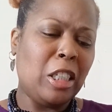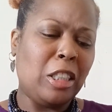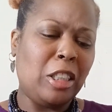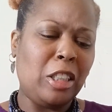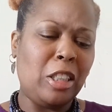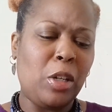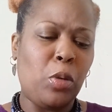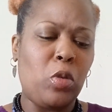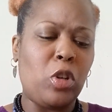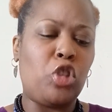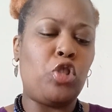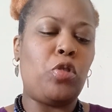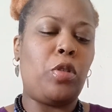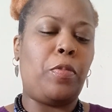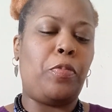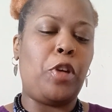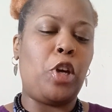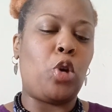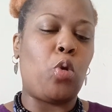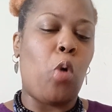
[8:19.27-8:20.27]
And they want you
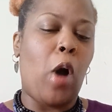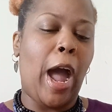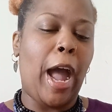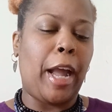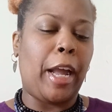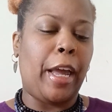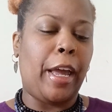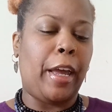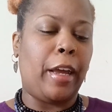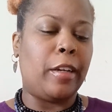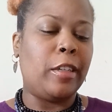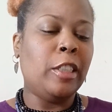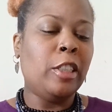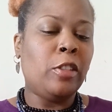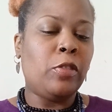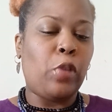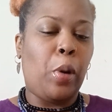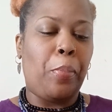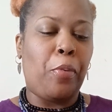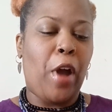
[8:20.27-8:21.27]
to be quiet
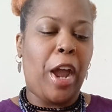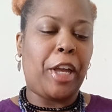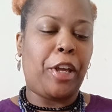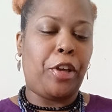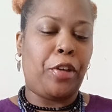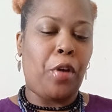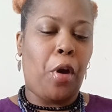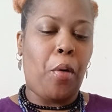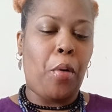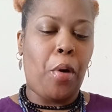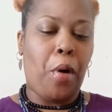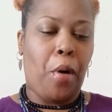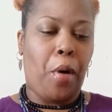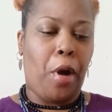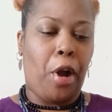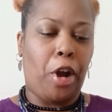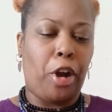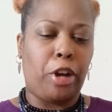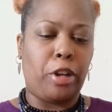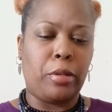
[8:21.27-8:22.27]
for breaking your
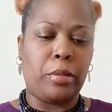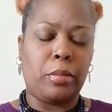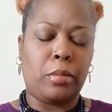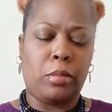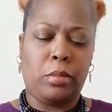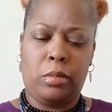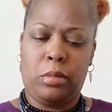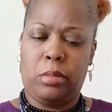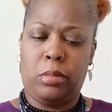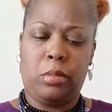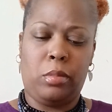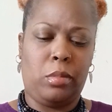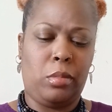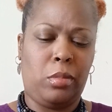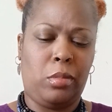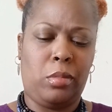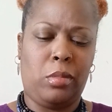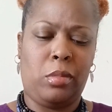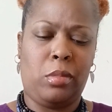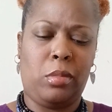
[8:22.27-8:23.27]
heart.
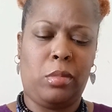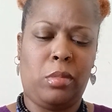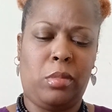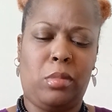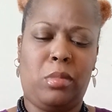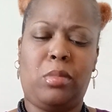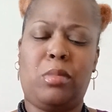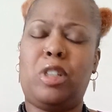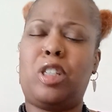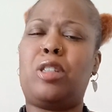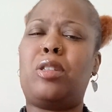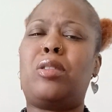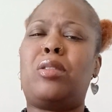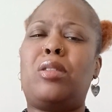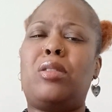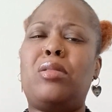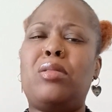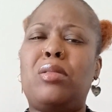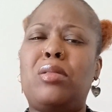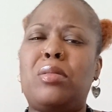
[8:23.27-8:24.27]

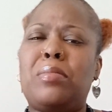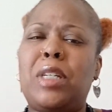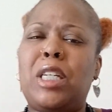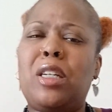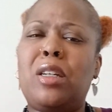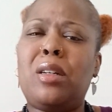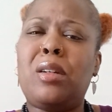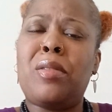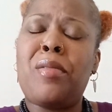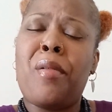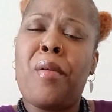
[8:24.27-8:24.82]
Excuse me?